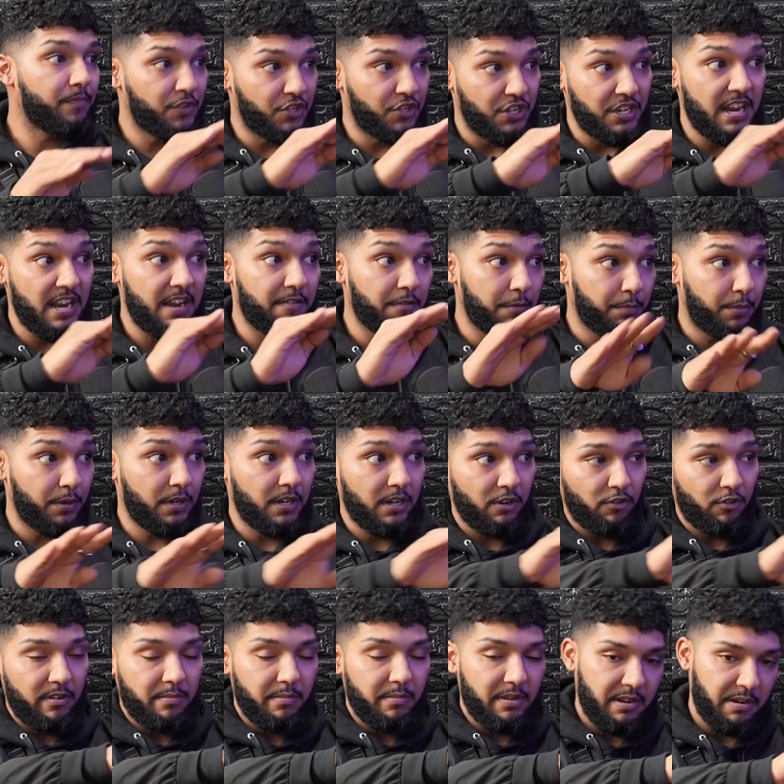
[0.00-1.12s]
She never put an
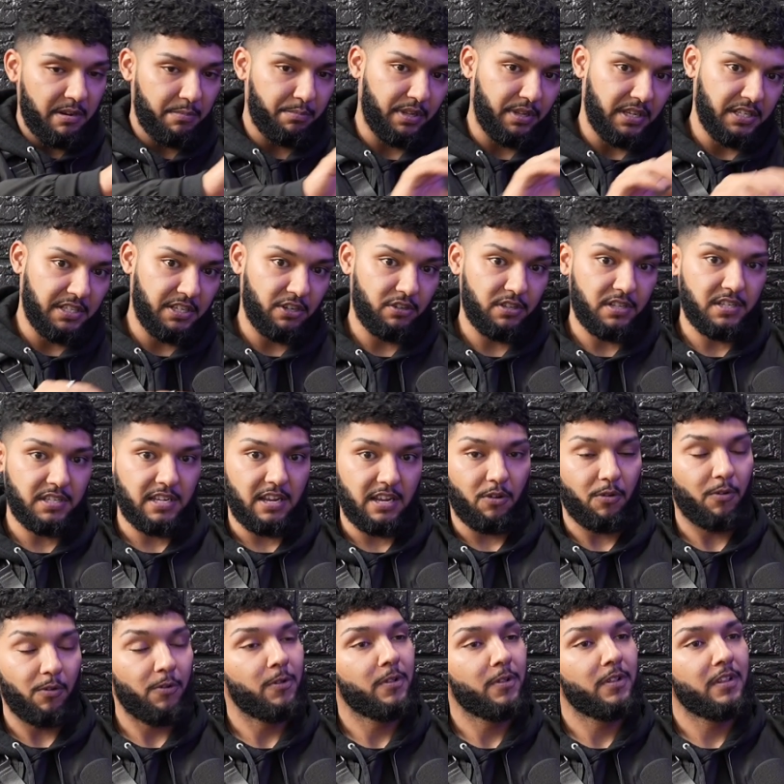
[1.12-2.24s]
agreement in place. Hear this
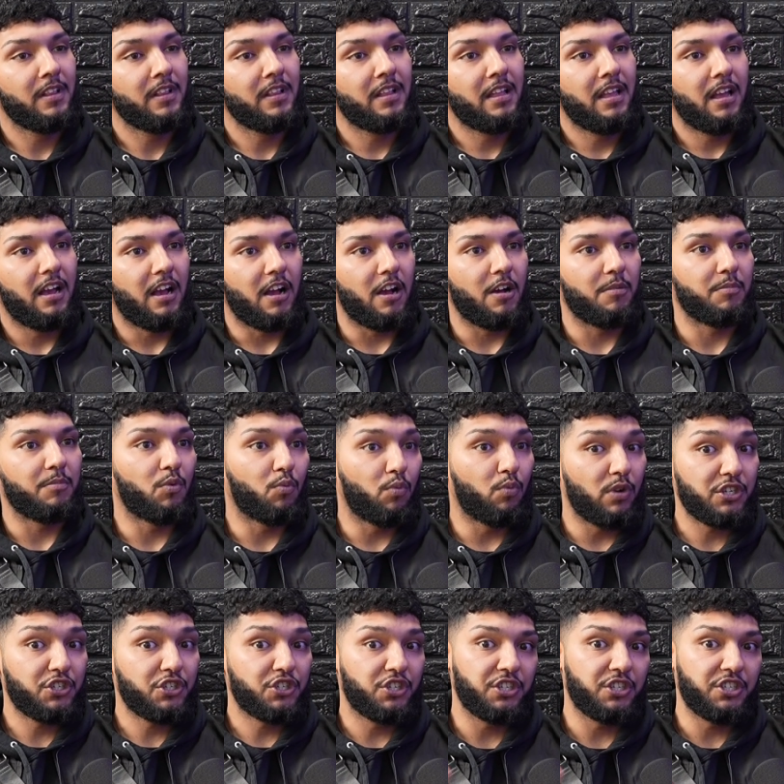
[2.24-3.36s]
out.
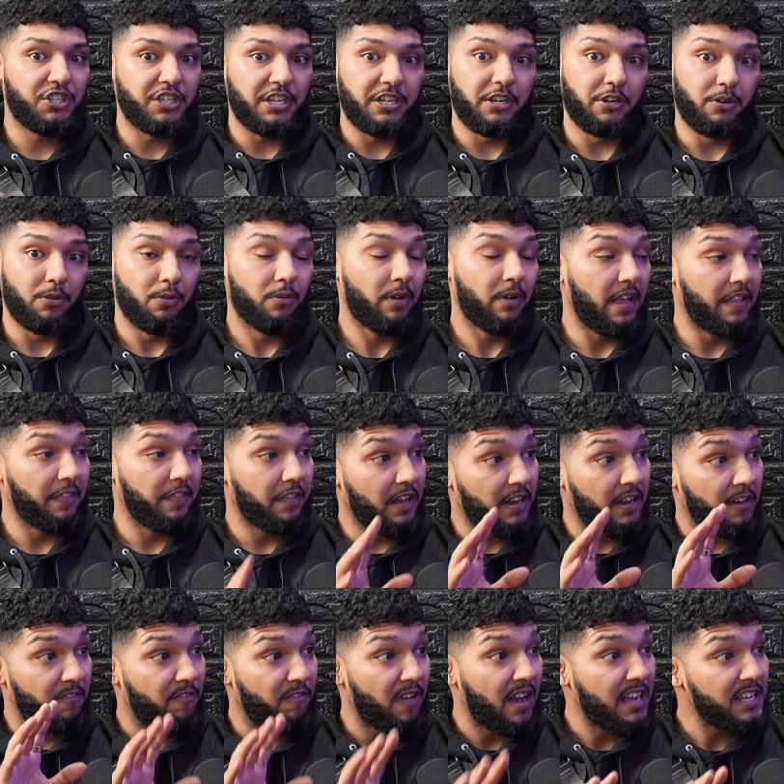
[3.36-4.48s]
What should she do? And the
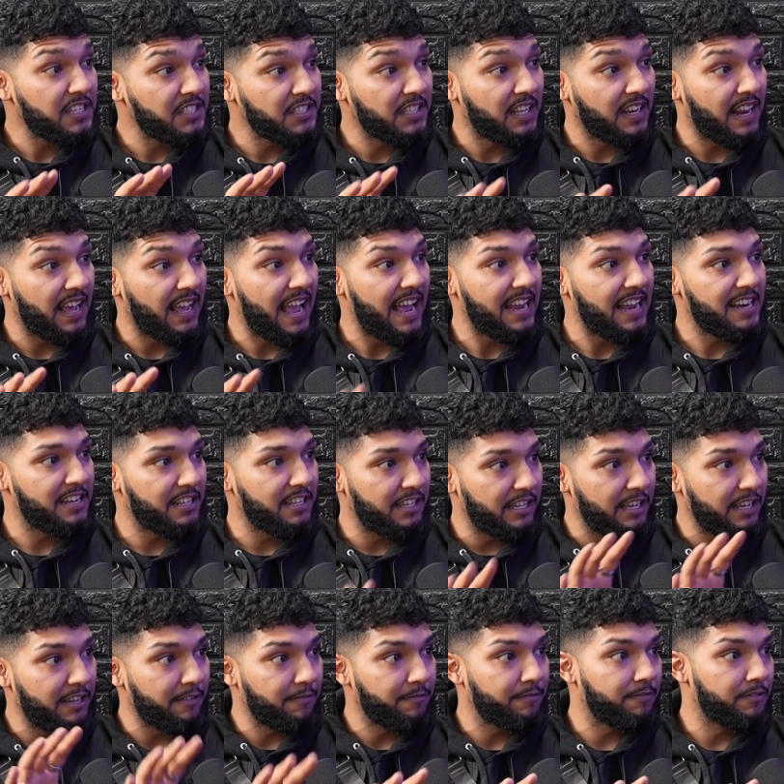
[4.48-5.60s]
advice that I had to
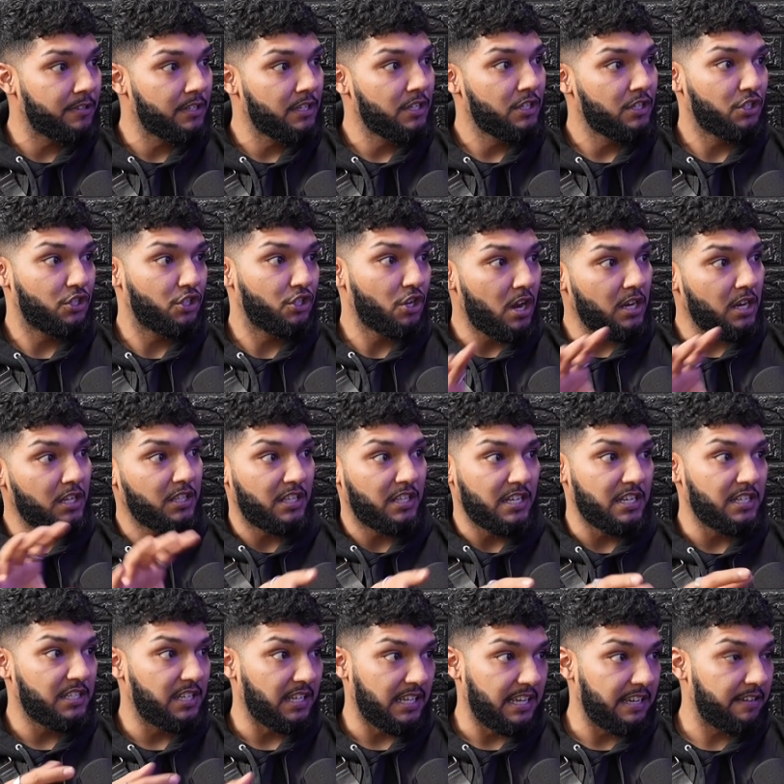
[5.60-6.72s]
give
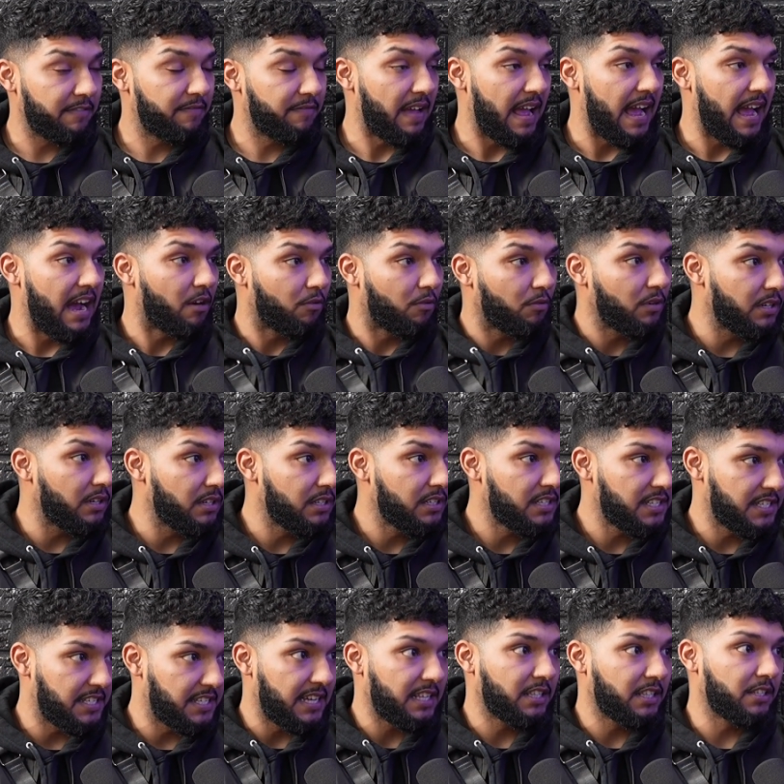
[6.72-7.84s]
Jonathan to give our
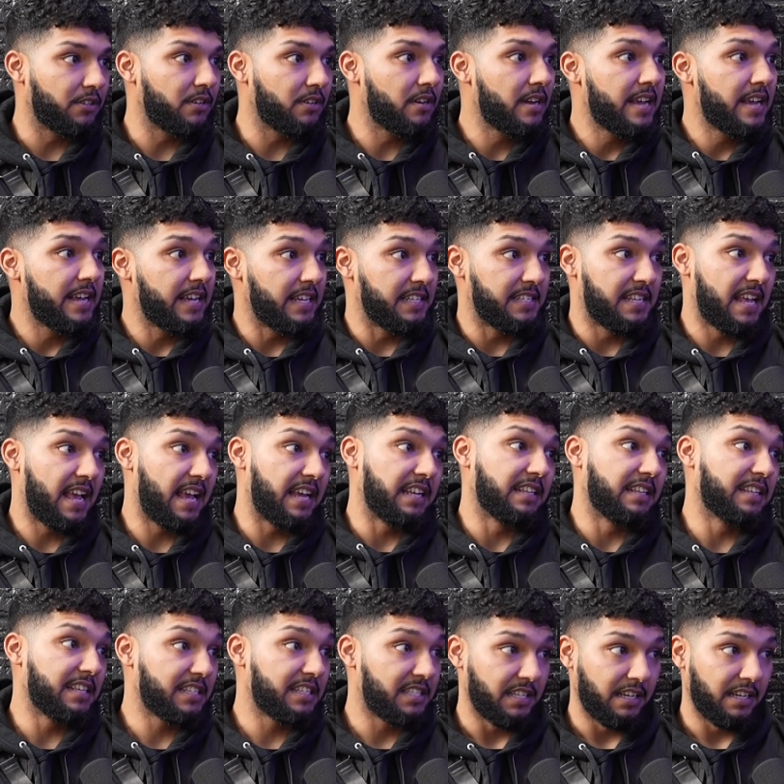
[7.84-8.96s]
seller is, hey,
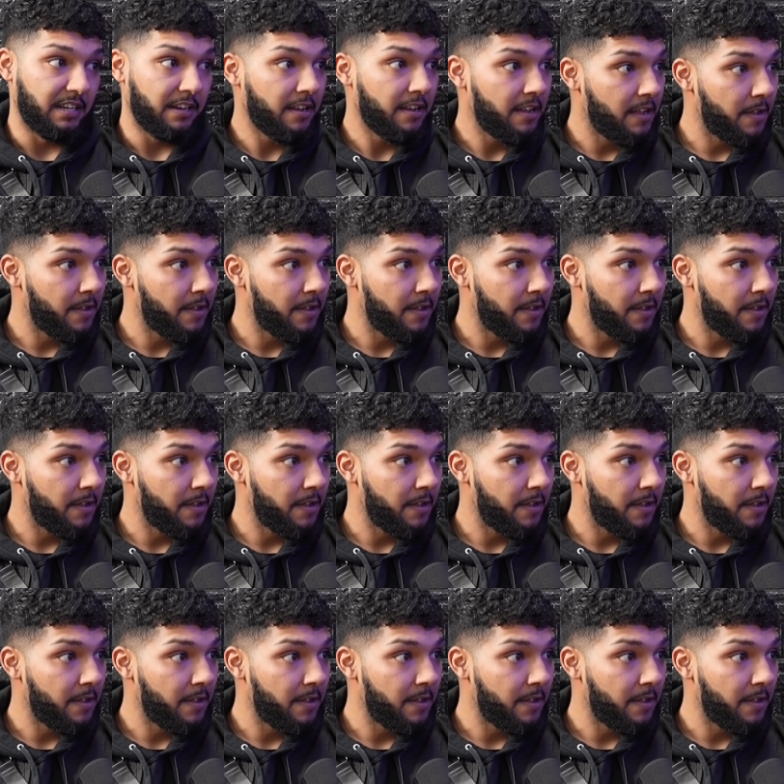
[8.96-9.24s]
listen,